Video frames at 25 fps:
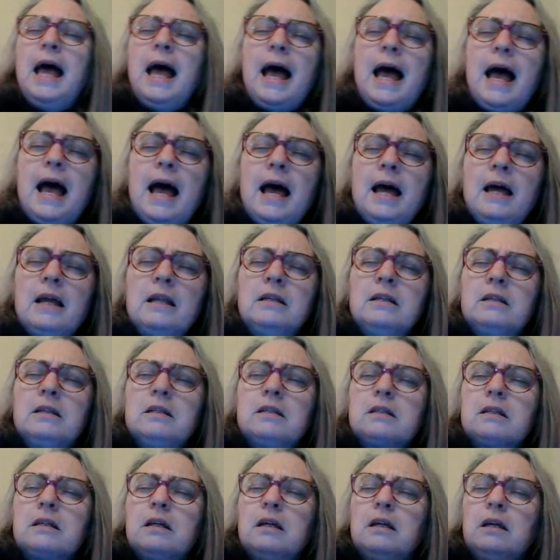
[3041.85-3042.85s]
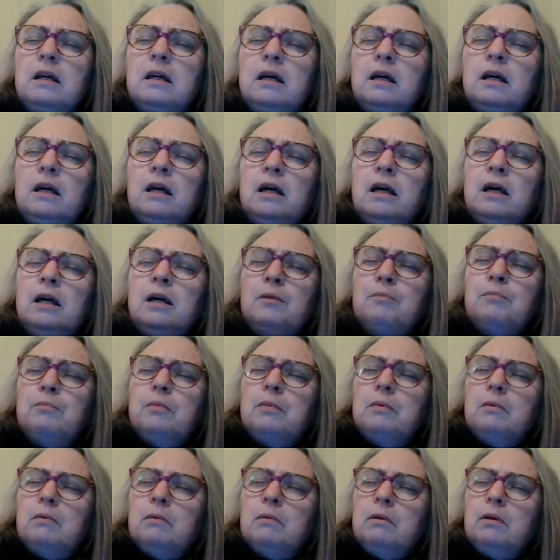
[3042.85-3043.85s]
and
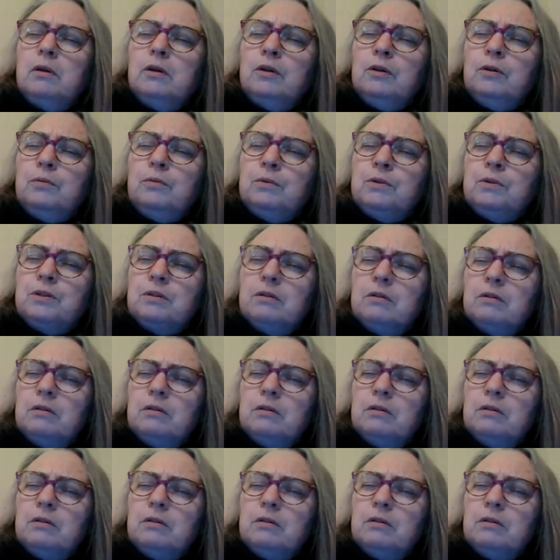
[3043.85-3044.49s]
you would,